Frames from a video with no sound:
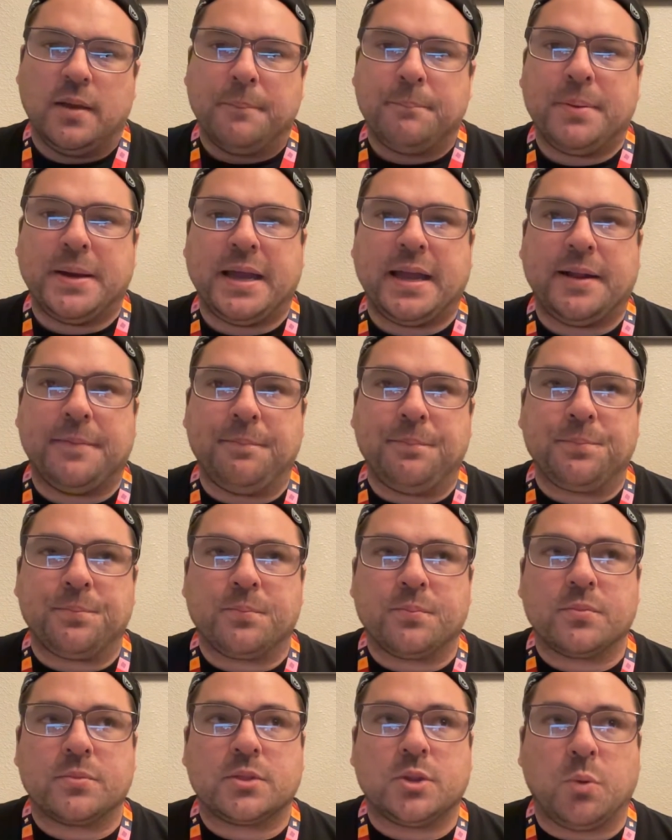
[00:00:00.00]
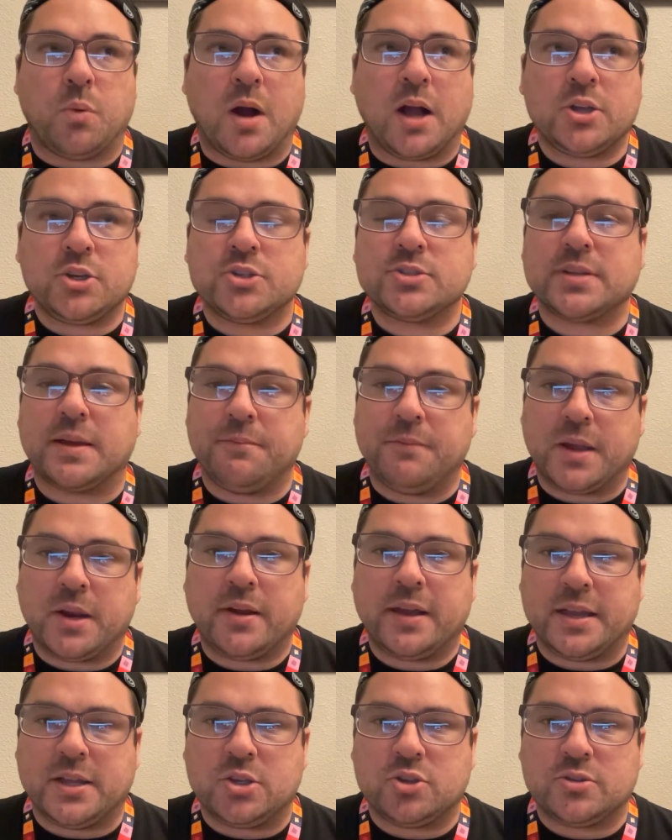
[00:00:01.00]
But the Watchers I'm
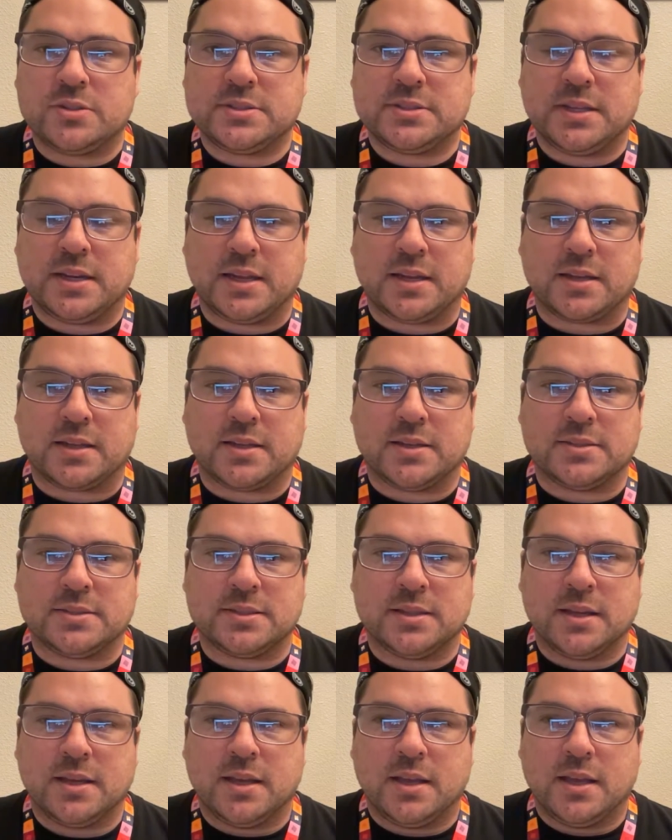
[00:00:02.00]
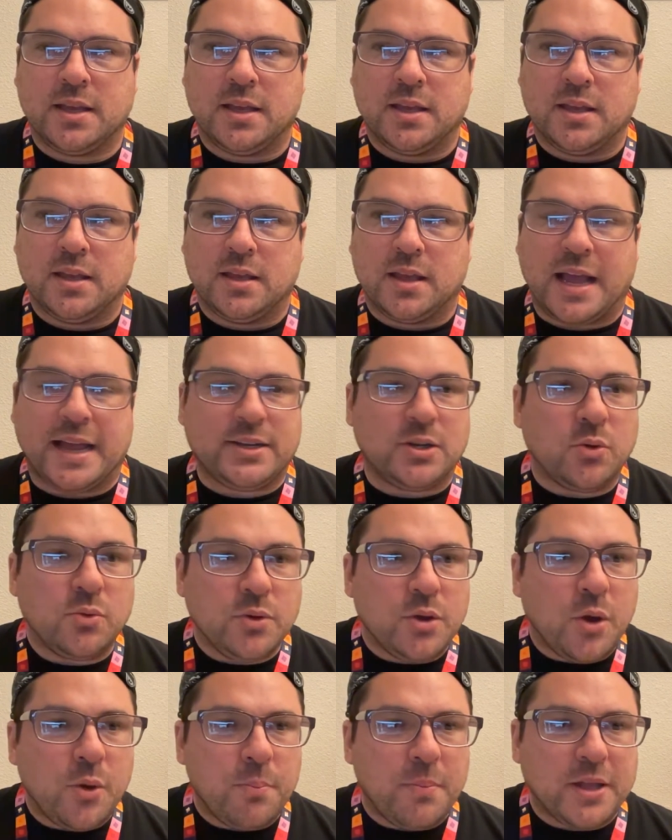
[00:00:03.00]
very interested in because I don't
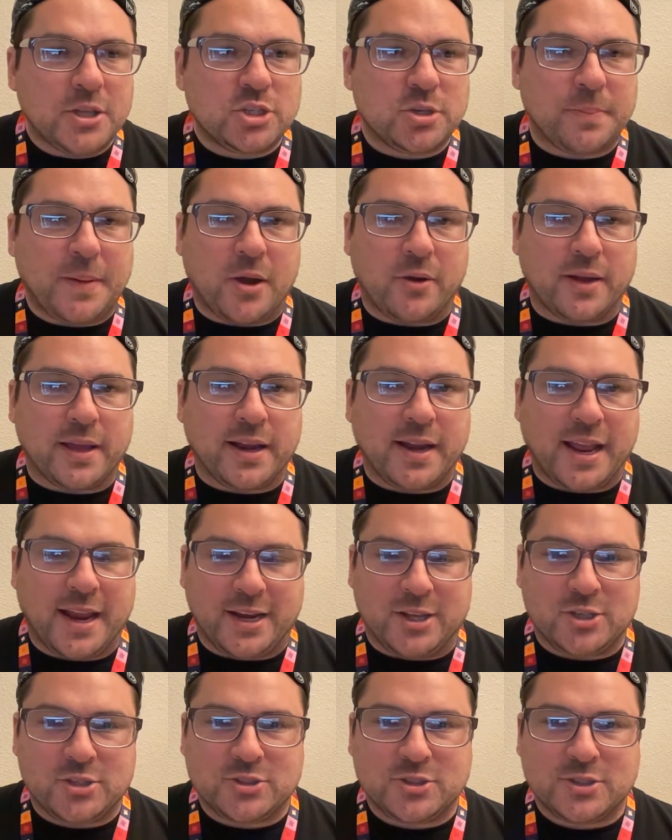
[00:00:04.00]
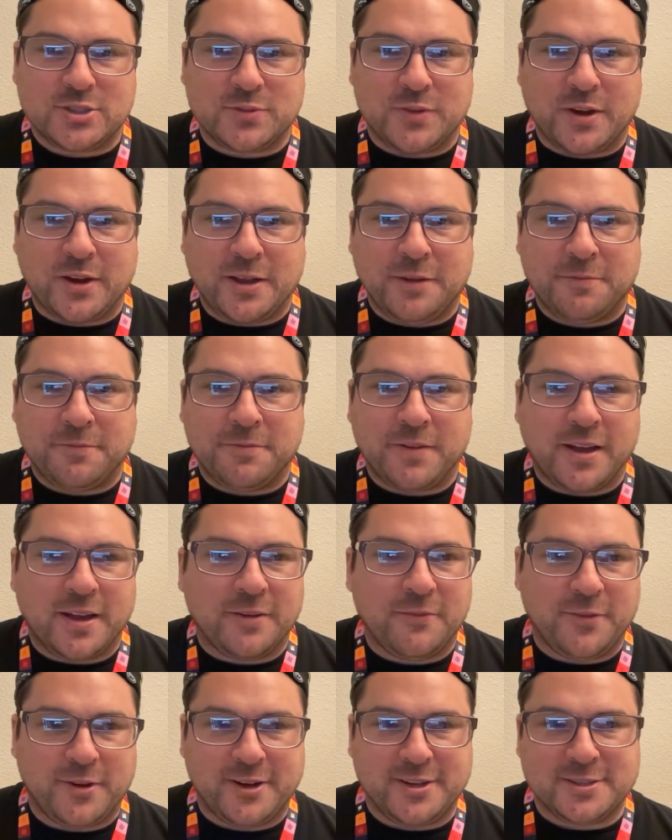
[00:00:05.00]
know much about it, and it just looks very
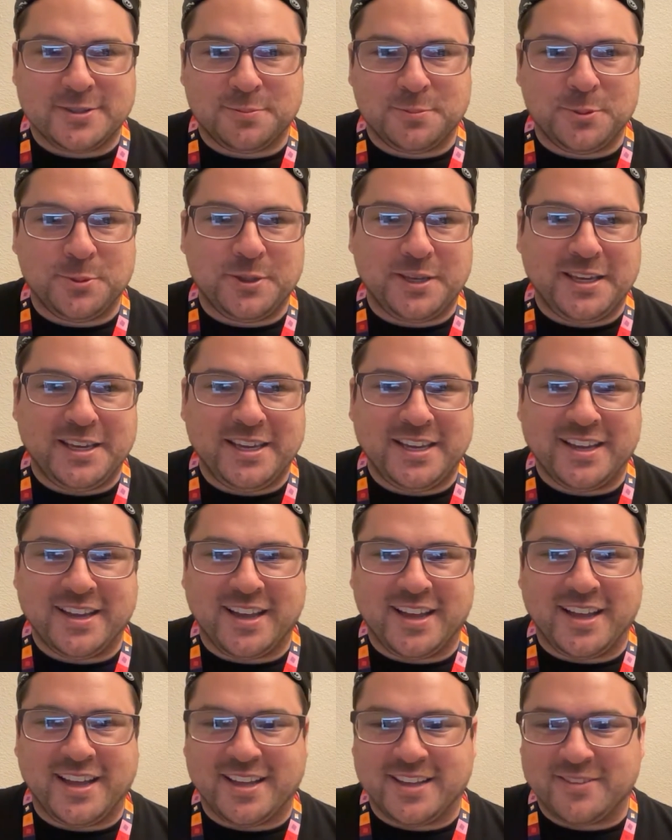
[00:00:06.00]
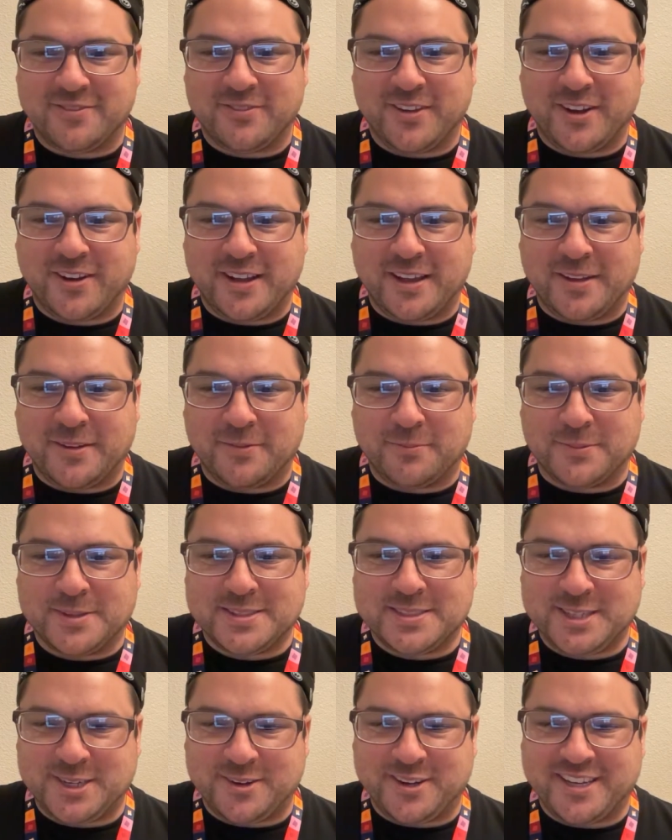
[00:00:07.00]
fun, very spooky, very
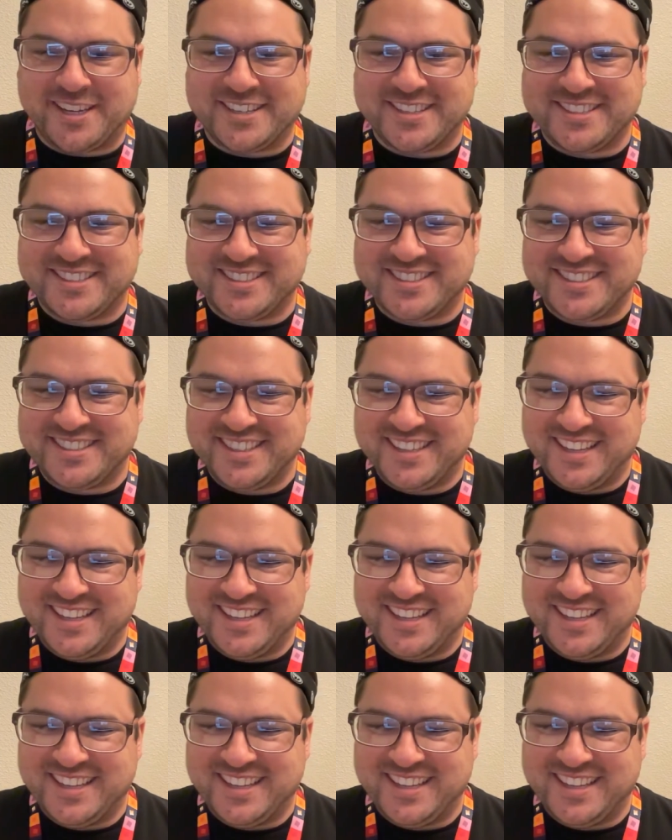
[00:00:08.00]
mysterious.